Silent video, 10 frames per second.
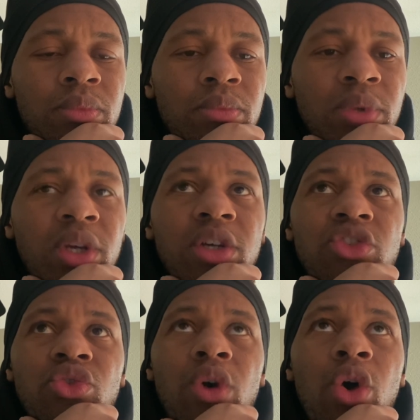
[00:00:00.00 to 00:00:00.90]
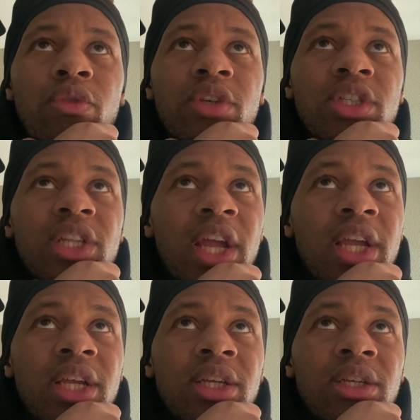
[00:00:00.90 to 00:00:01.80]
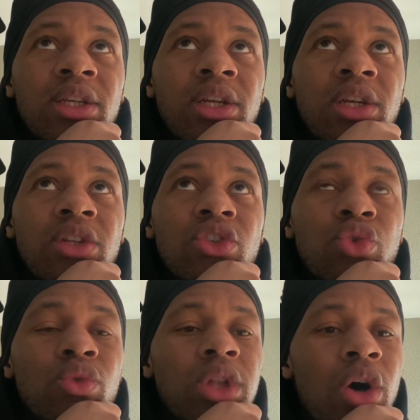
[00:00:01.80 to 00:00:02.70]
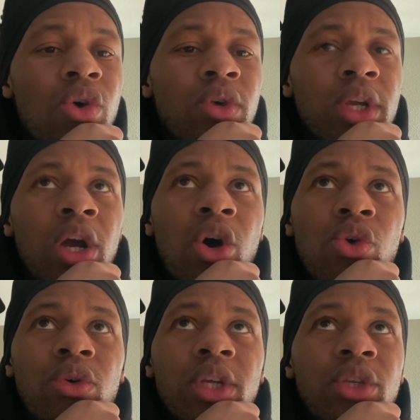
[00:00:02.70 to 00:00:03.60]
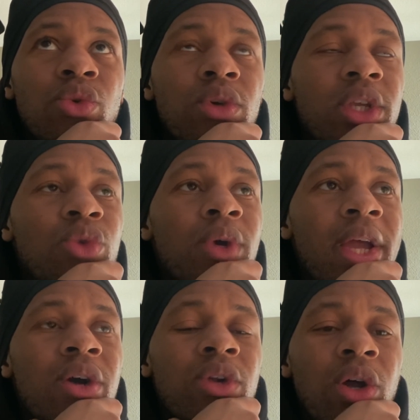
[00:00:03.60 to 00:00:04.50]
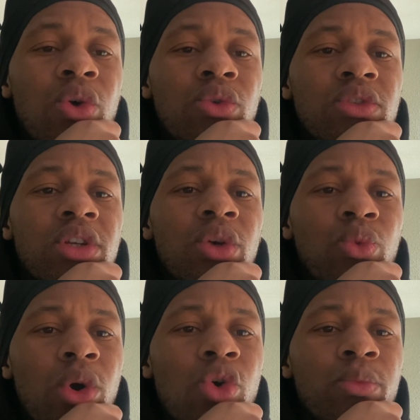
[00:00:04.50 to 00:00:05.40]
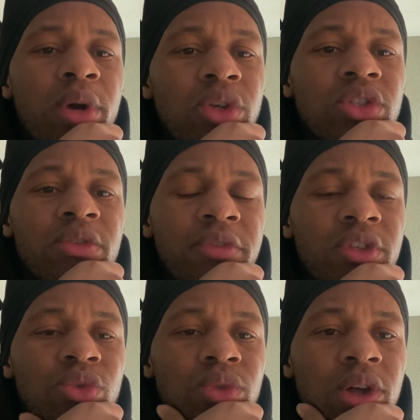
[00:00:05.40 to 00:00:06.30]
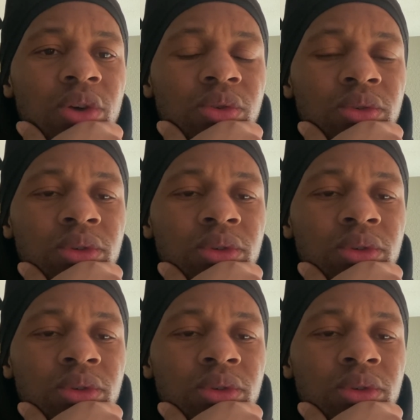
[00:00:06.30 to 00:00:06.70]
because you overstayed too long and you held on to the wrong person for too long.